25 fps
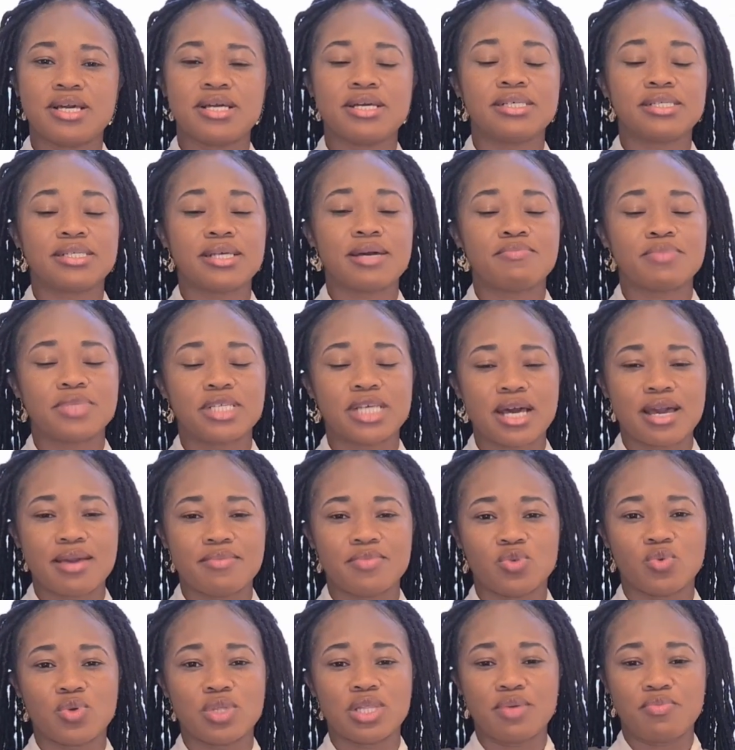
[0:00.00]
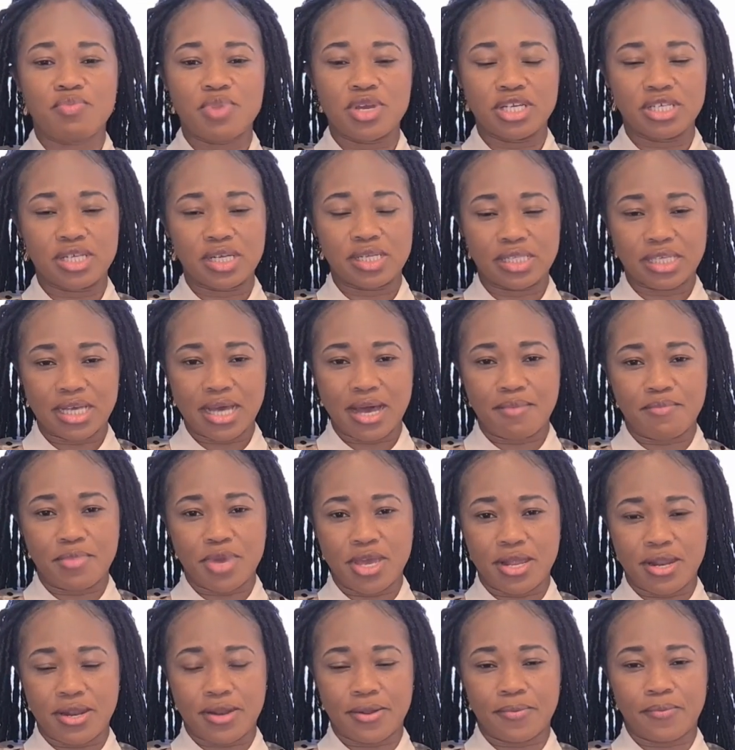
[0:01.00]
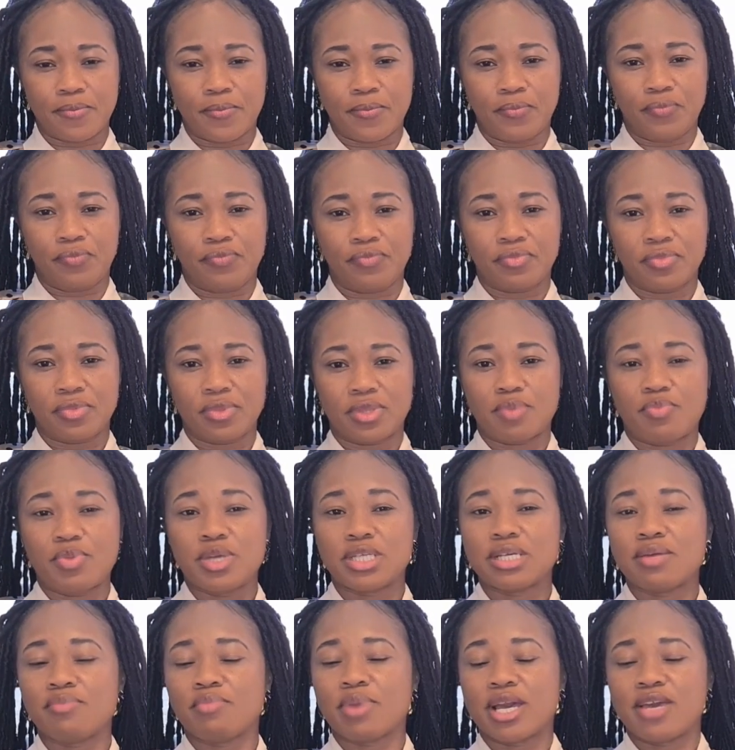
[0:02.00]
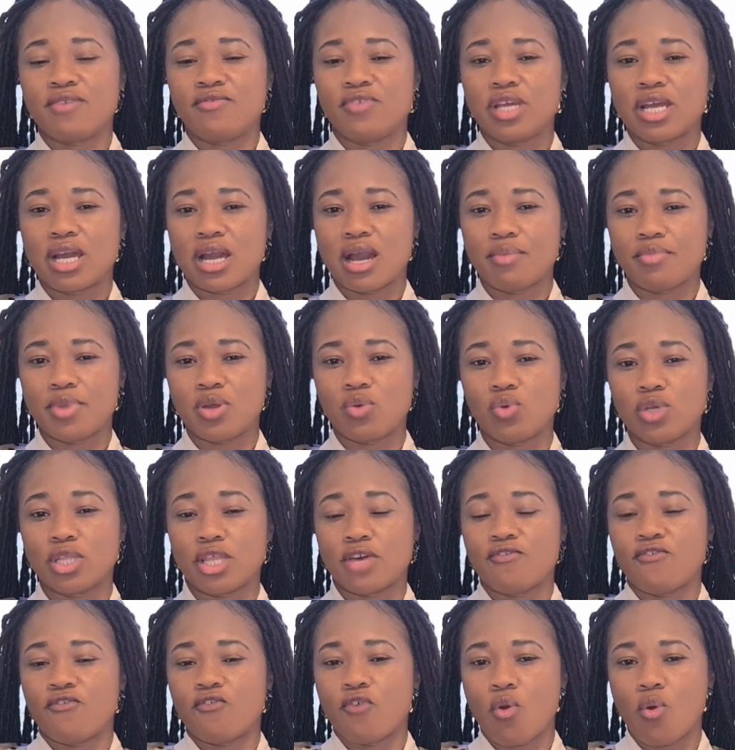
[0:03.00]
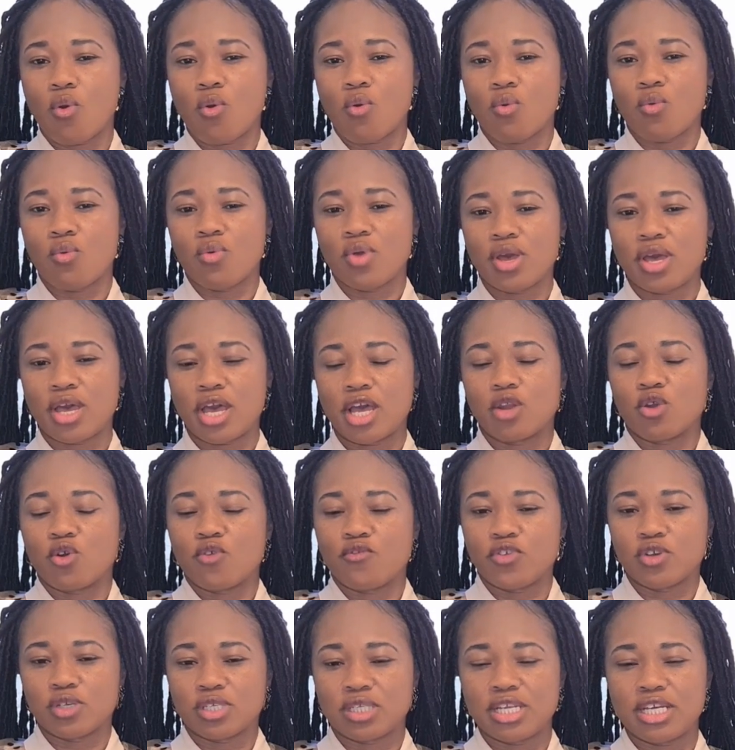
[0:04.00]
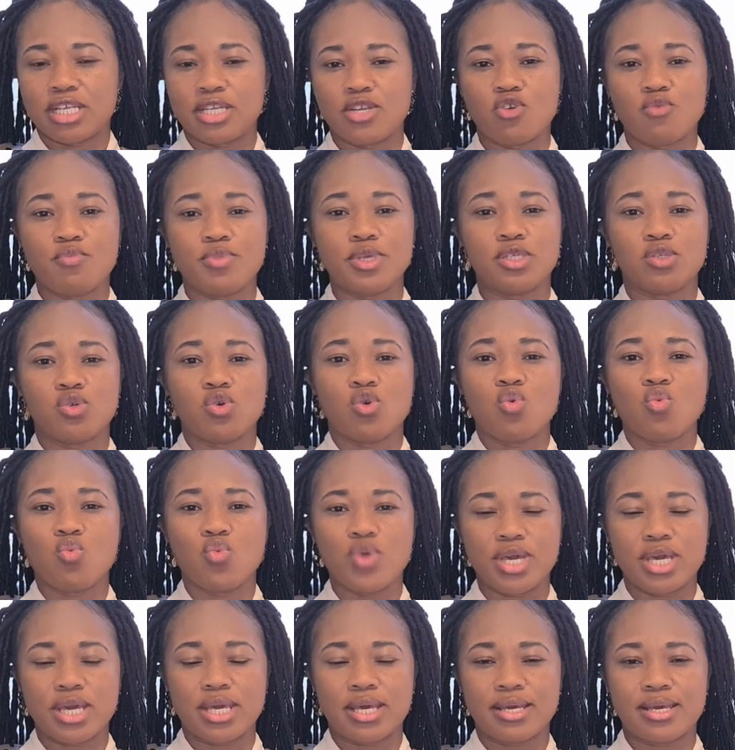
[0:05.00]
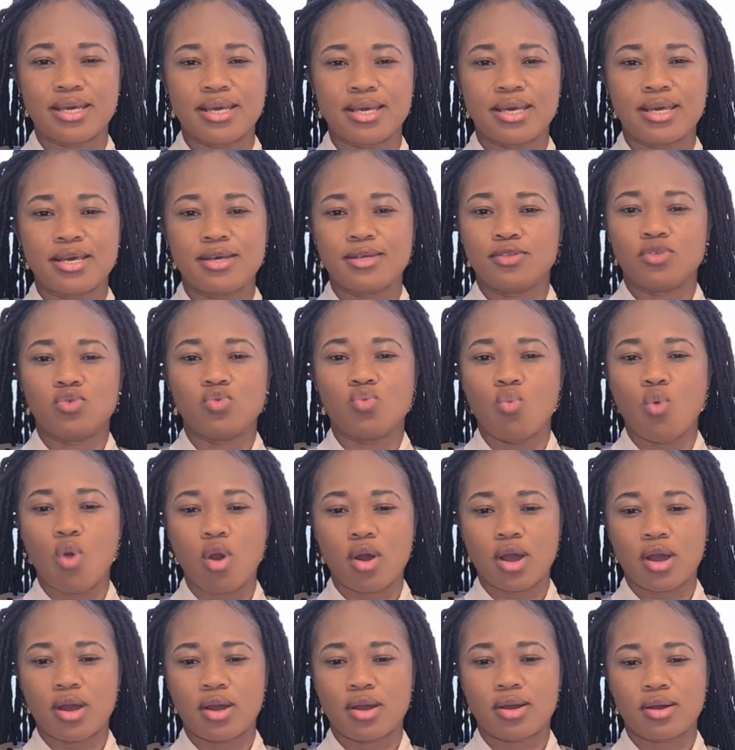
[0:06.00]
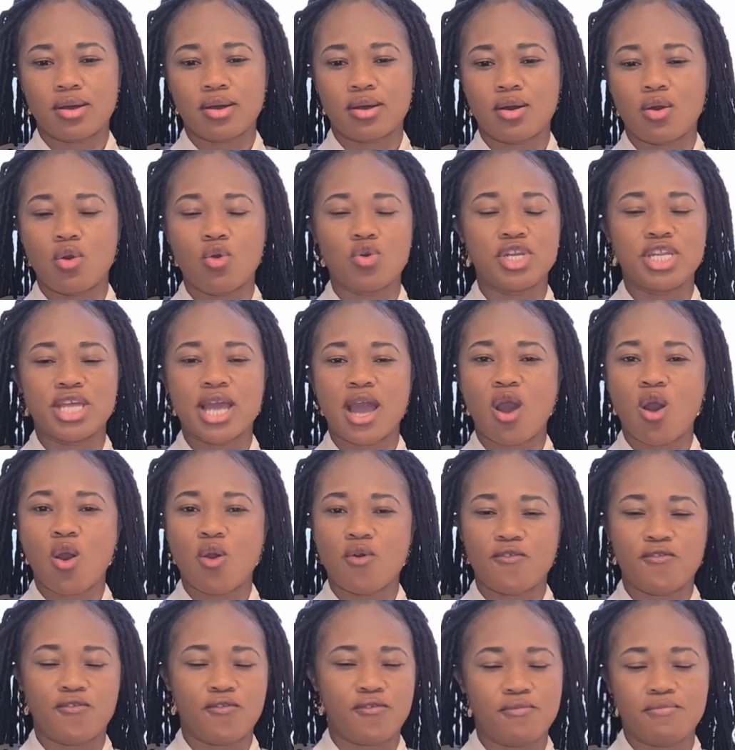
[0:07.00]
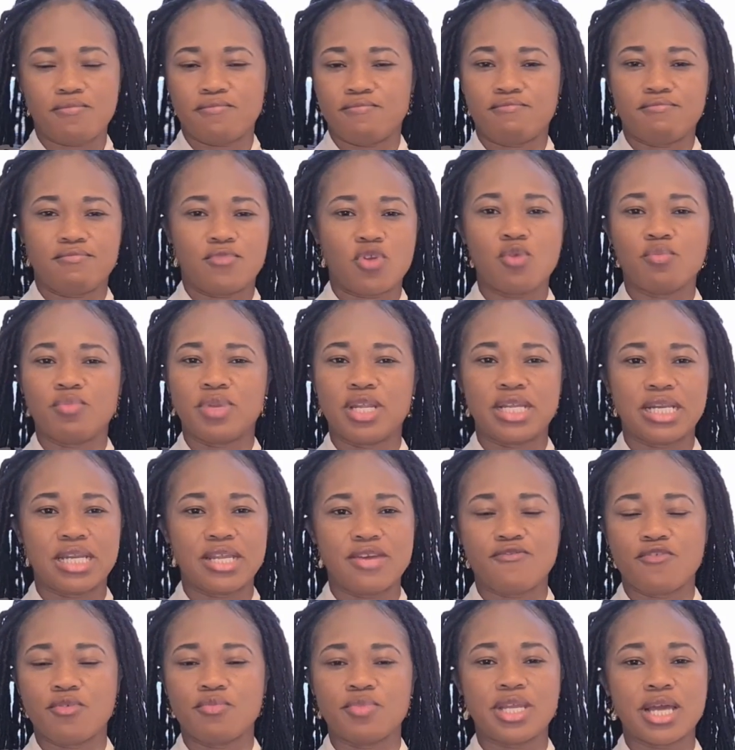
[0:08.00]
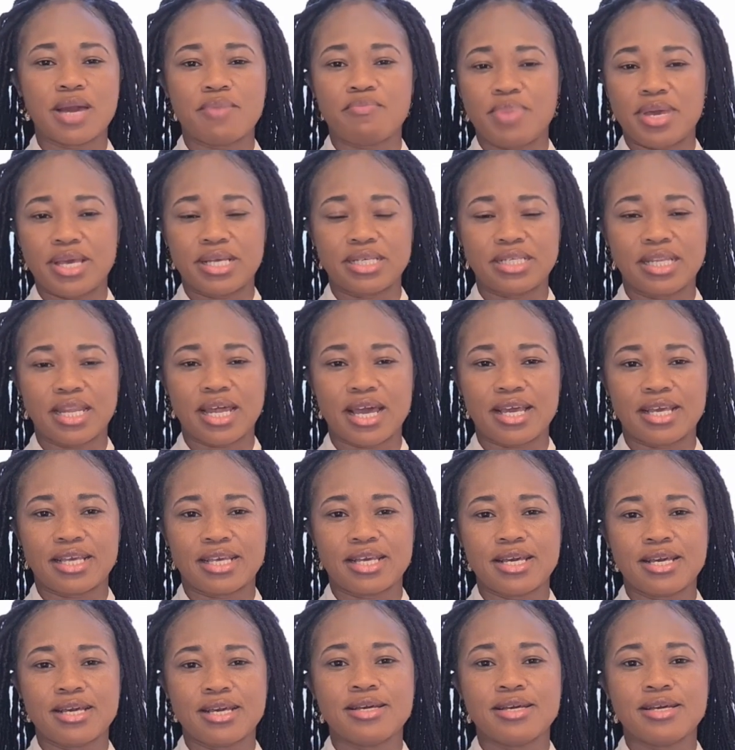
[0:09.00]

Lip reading: Sometimes when the patients come in, the patient might even come in with a fall, and obviously they'll be so weak to walk, or they are off completely from their baseline.